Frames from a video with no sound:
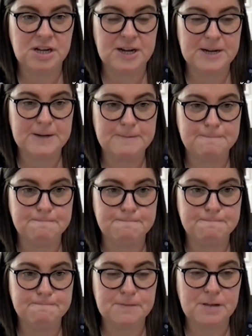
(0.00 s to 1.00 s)

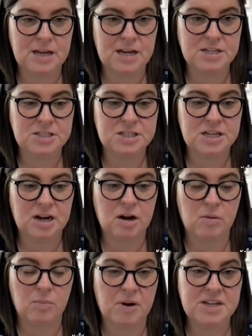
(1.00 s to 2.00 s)
and
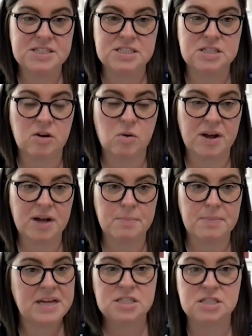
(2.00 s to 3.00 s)
our prices are quite
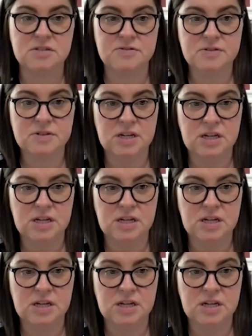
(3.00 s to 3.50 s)
competitive.